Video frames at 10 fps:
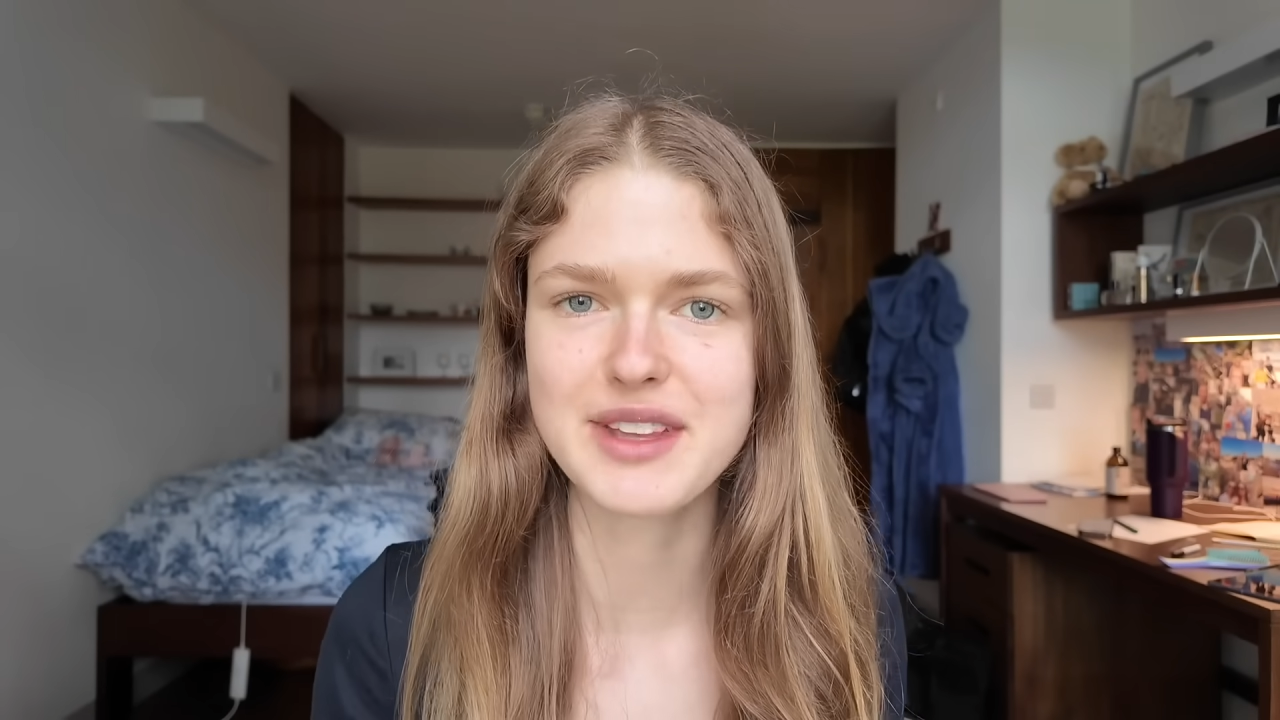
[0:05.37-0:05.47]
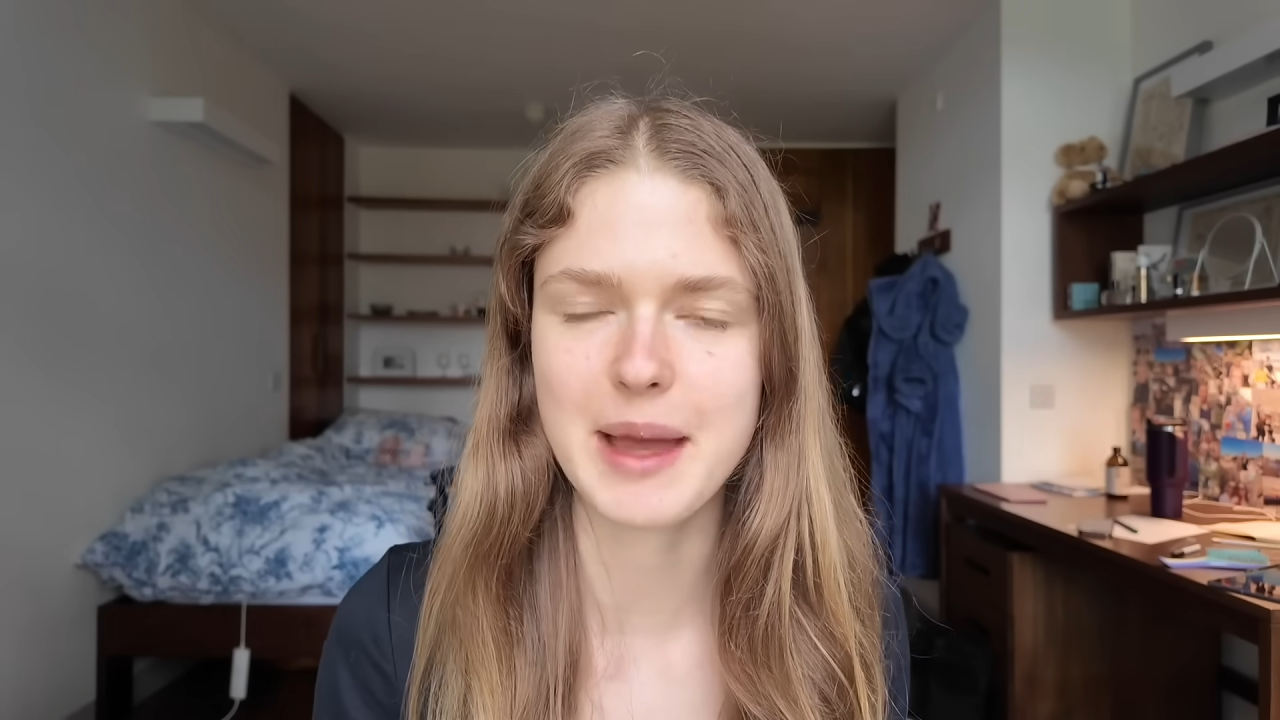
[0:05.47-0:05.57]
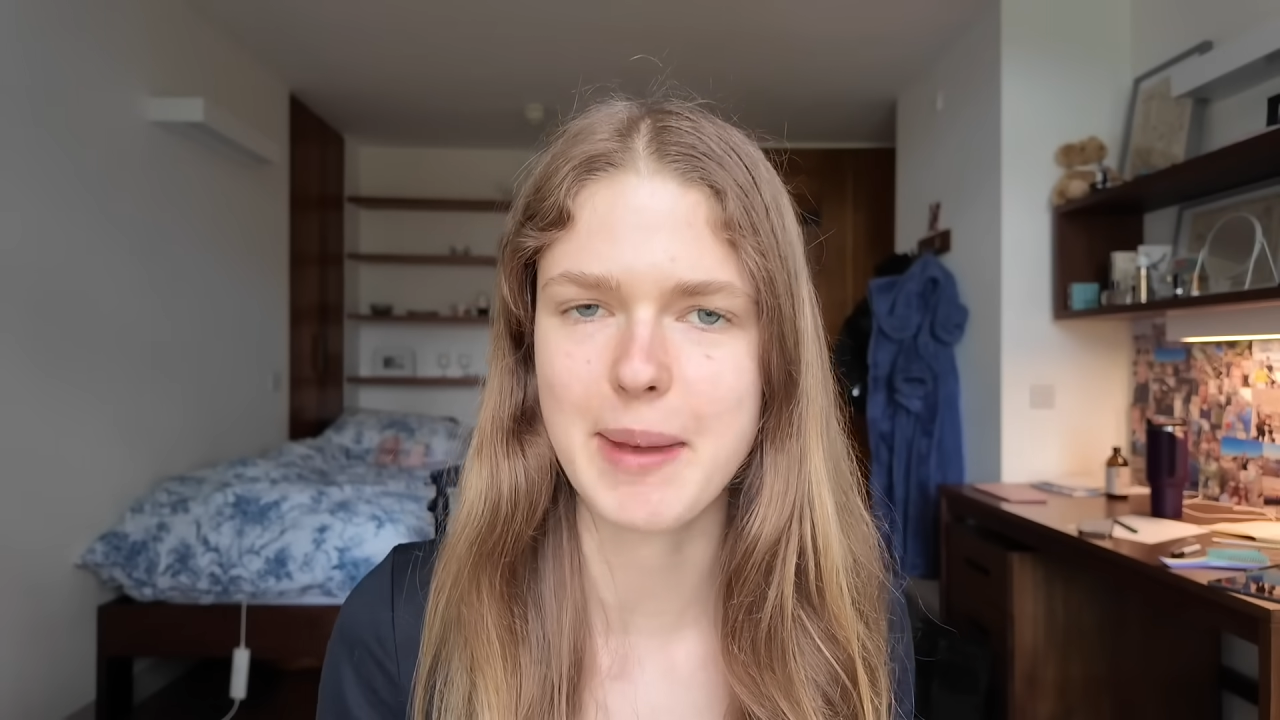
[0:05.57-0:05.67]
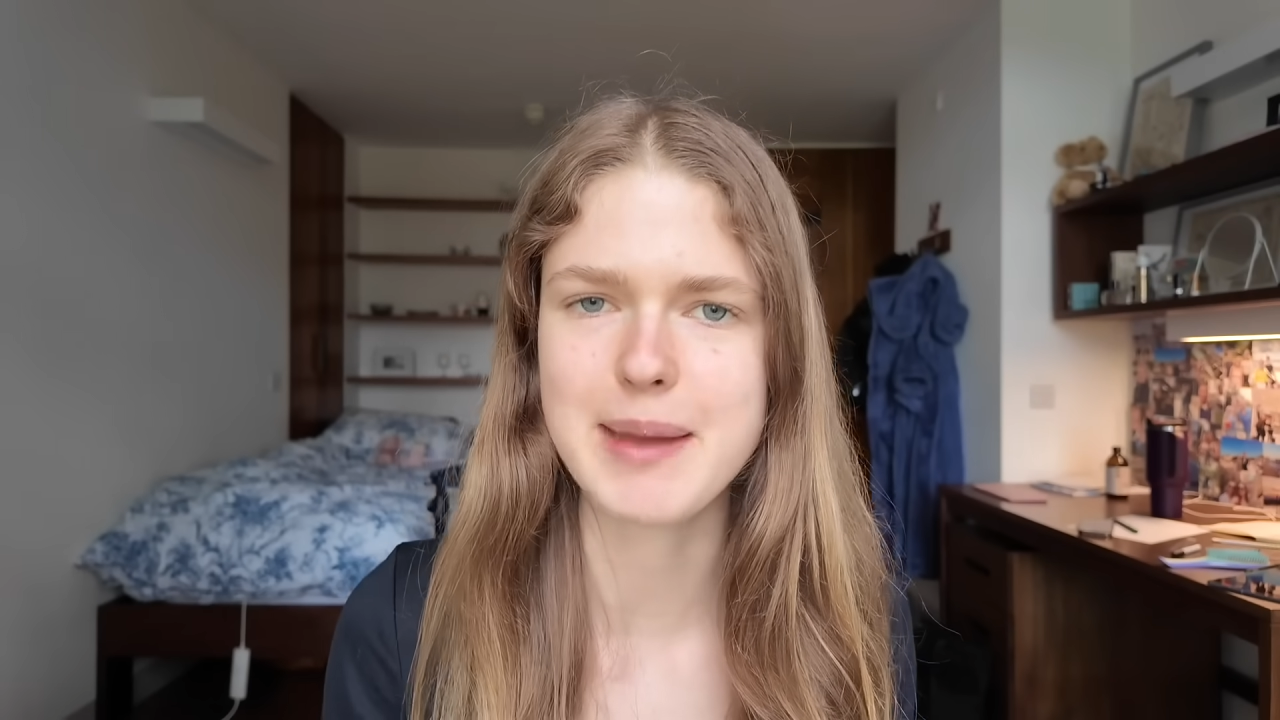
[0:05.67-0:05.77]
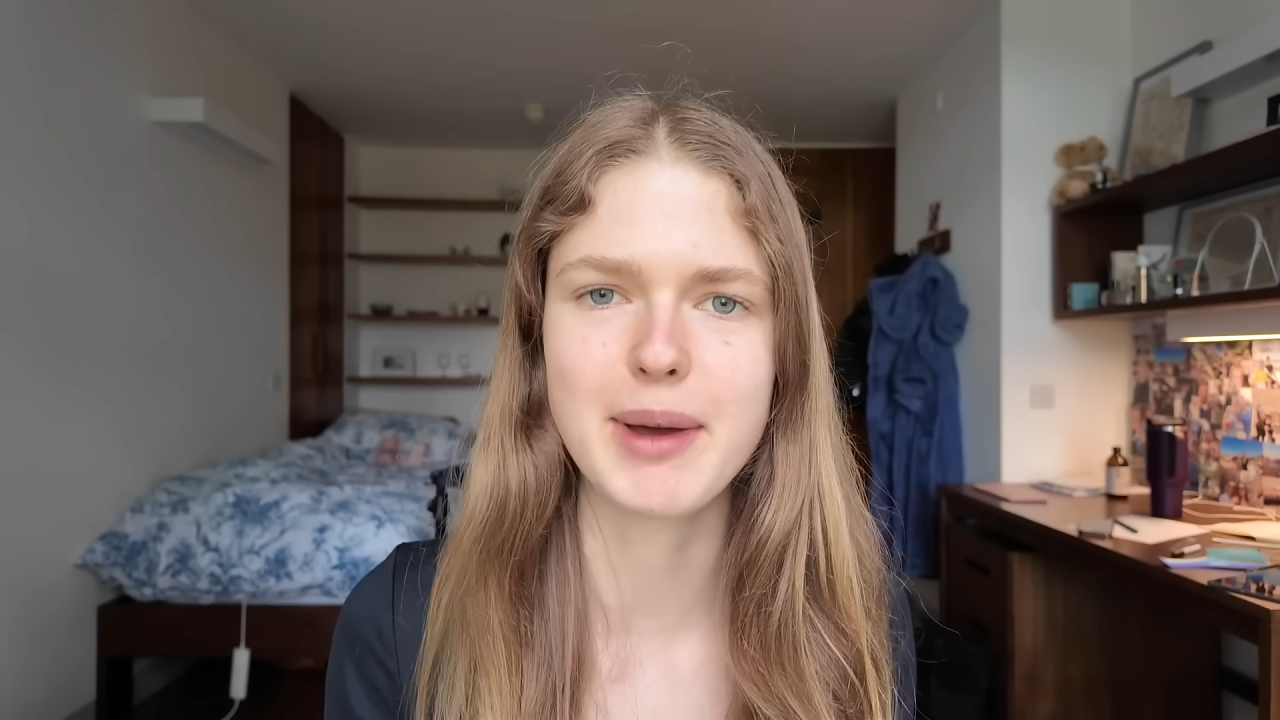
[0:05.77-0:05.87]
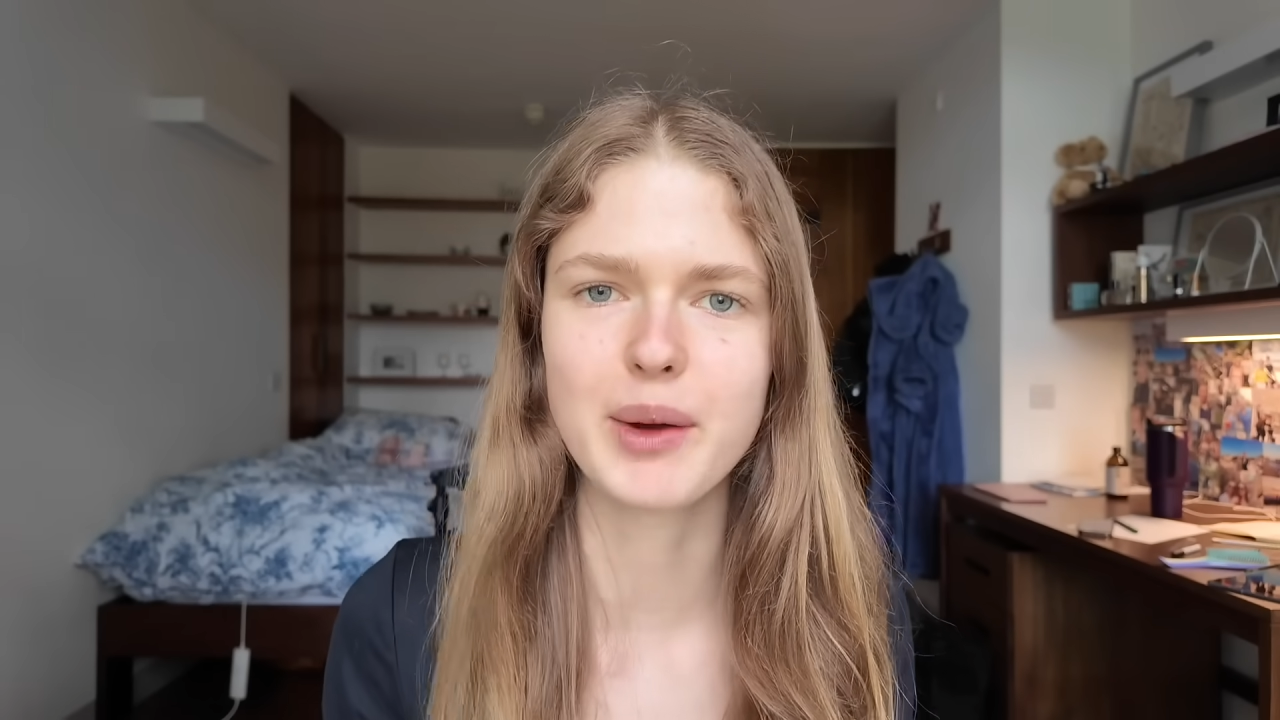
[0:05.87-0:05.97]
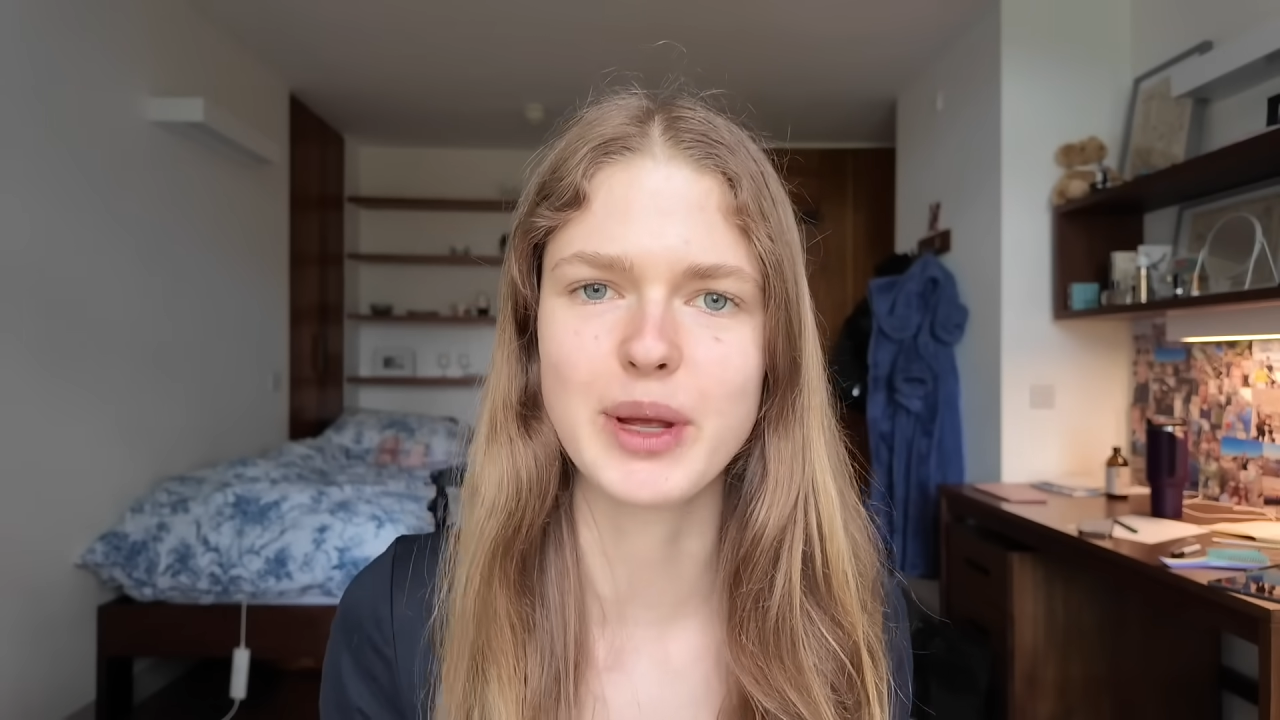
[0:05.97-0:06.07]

for that paper.